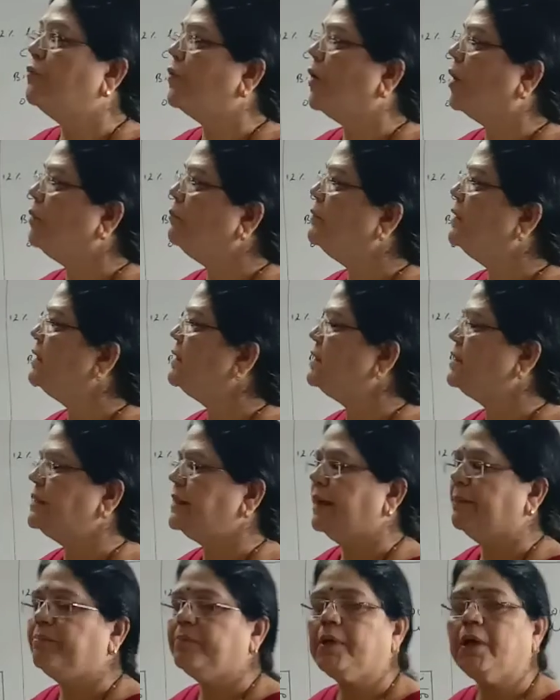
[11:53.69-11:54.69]
From this
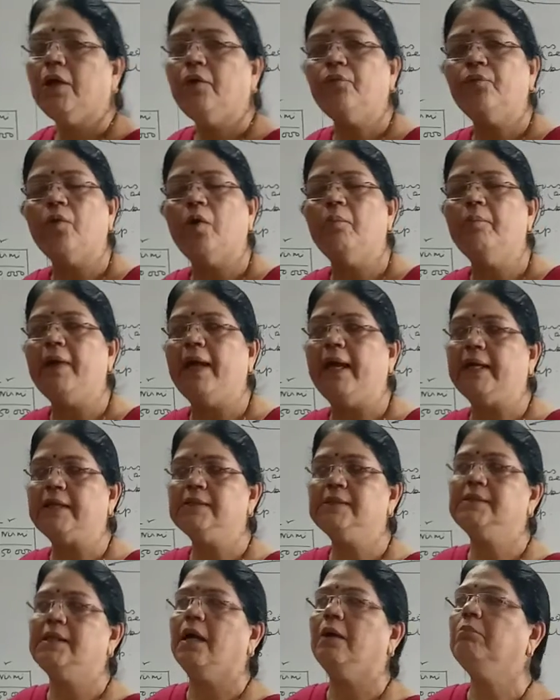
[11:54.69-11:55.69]
chapter, from
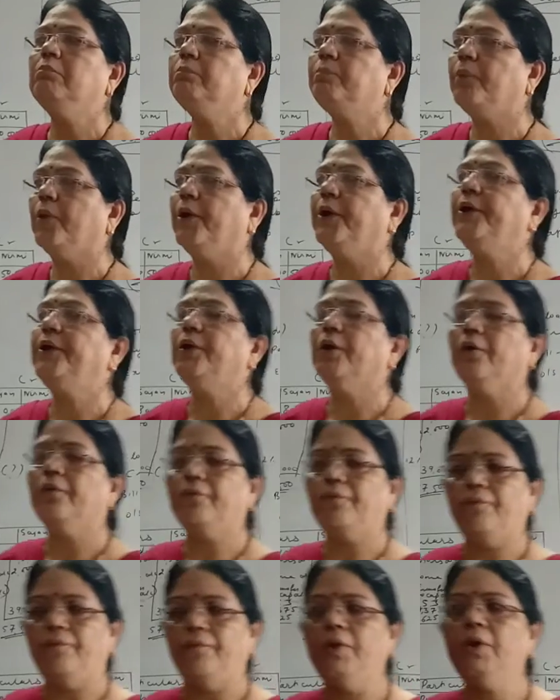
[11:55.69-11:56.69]
exam point
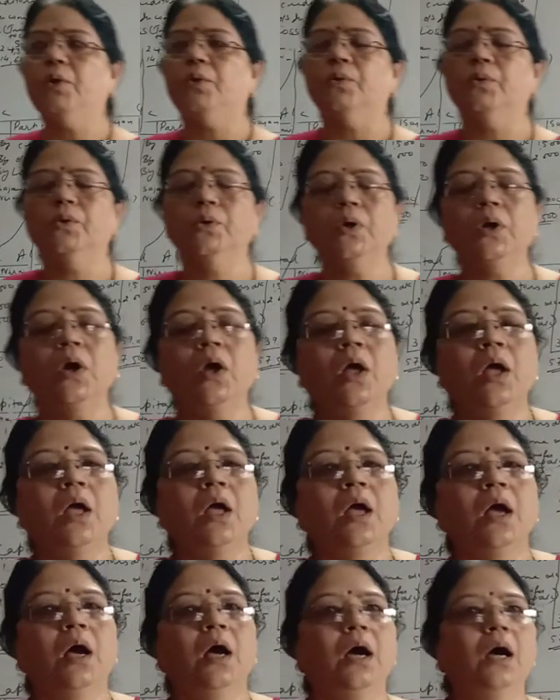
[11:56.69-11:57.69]
of
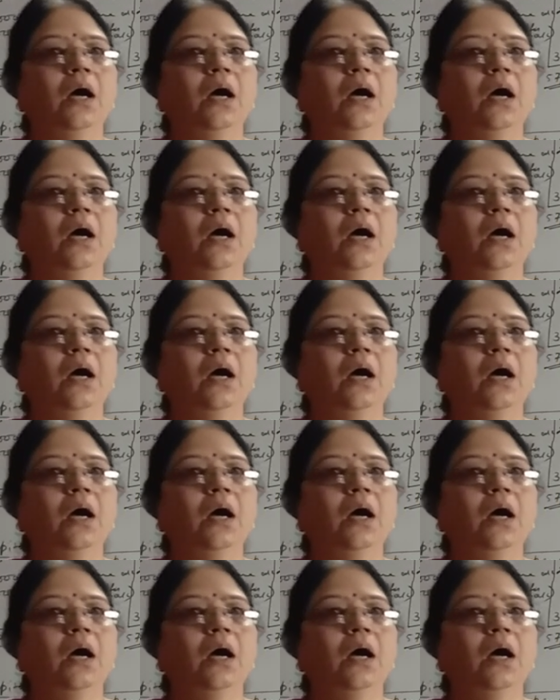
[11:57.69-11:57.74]
view,